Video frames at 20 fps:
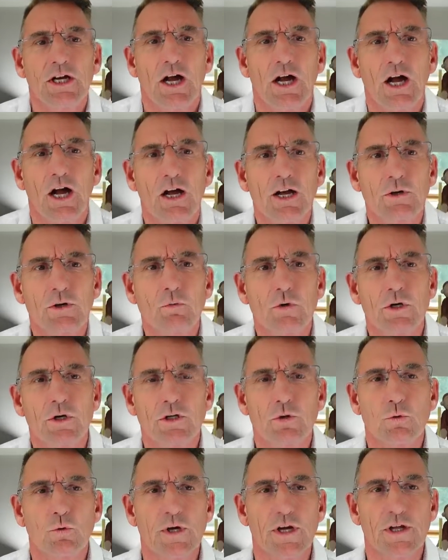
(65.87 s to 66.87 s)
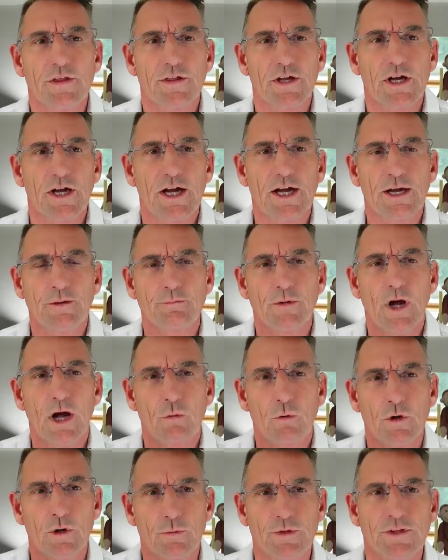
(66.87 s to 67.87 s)
I work with
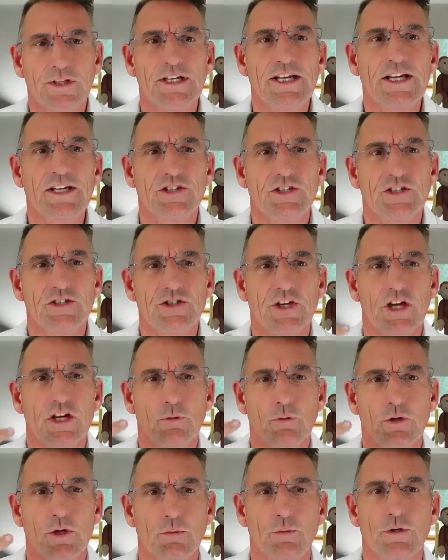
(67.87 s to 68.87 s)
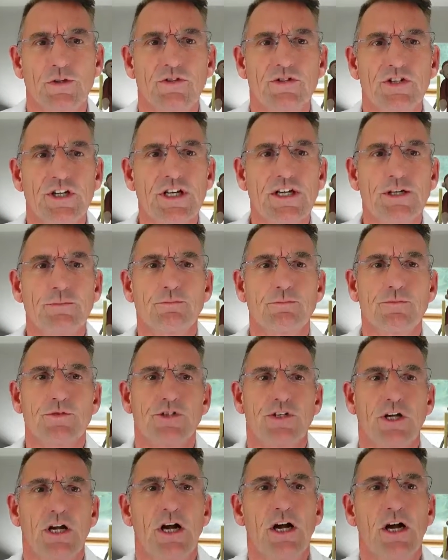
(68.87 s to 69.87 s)
leaders. I work with
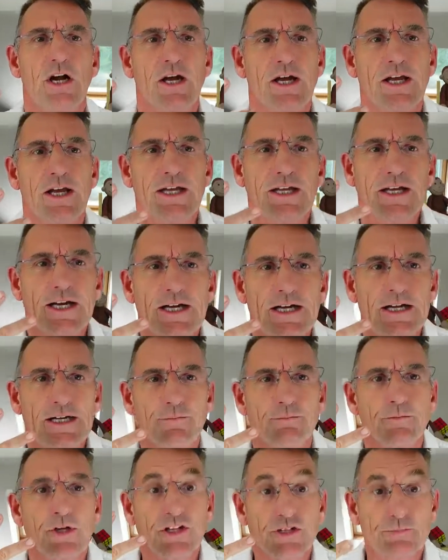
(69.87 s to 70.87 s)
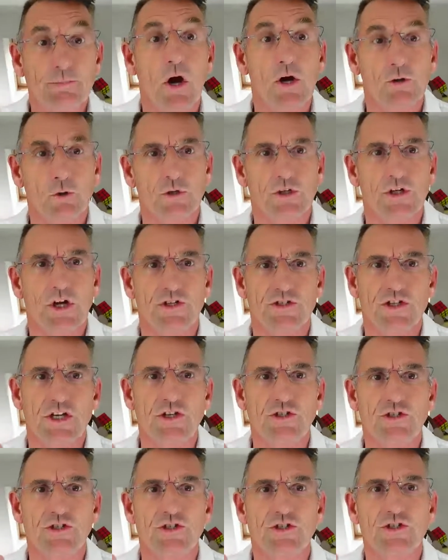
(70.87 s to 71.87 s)
teams. I inspire
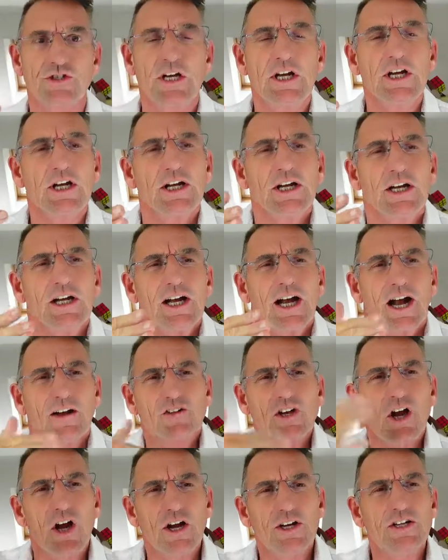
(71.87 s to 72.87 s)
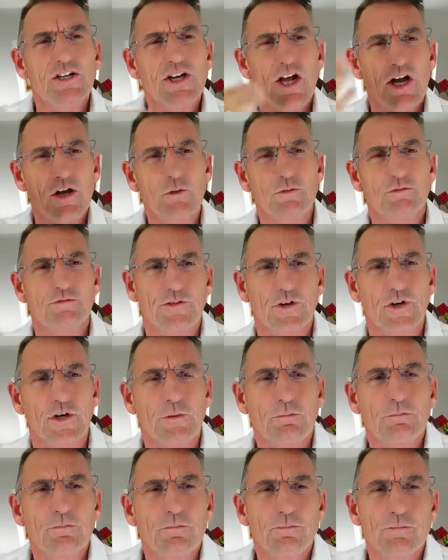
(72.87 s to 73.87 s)
organisations. I'm kind of known
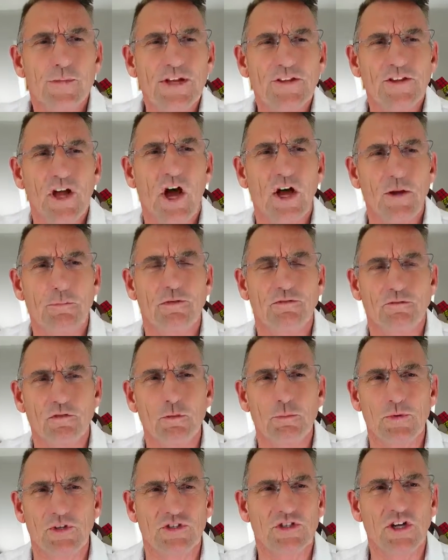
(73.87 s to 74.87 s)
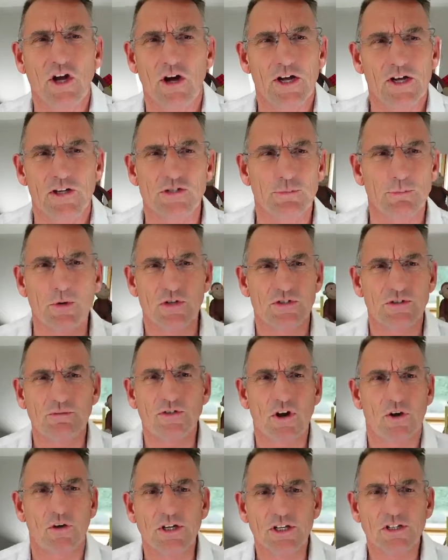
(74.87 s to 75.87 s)
for being the high performance guy, I suppose, in
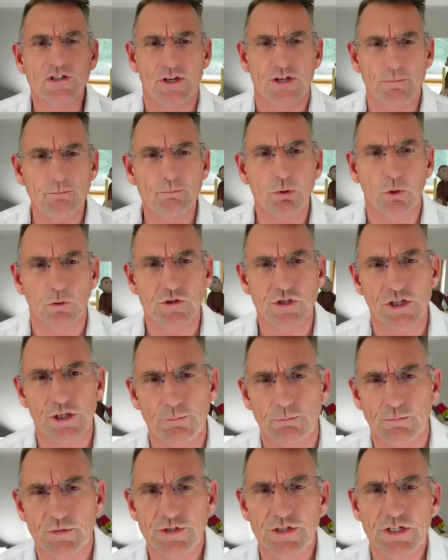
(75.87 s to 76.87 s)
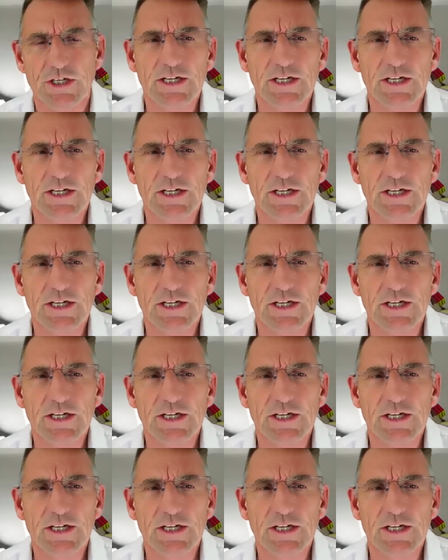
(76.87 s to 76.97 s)
very simple terms.